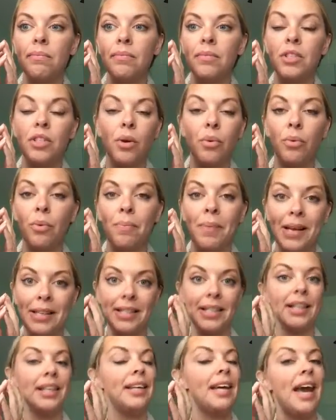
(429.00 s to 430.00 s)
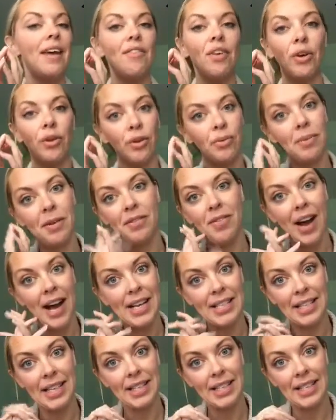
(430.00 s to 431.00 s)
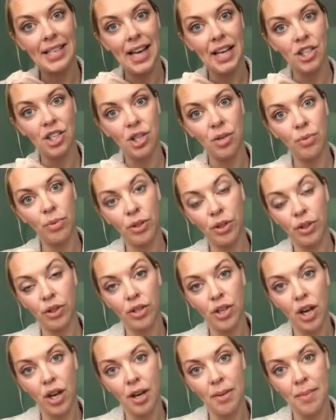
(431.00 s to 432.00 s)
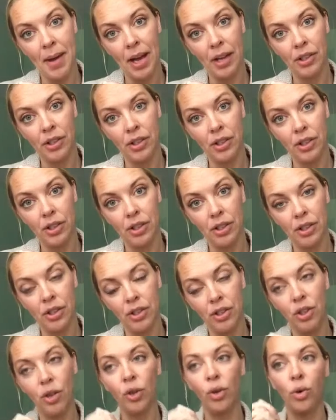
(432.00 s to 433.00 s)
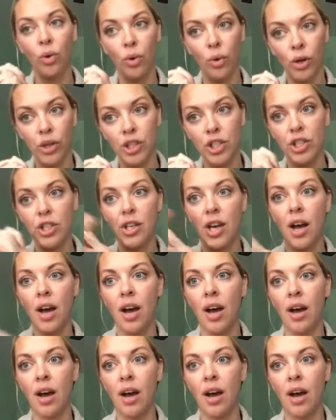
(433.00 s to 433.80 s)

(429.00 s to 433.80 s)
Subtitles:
So we'll basically have a group advising session where you talk about your course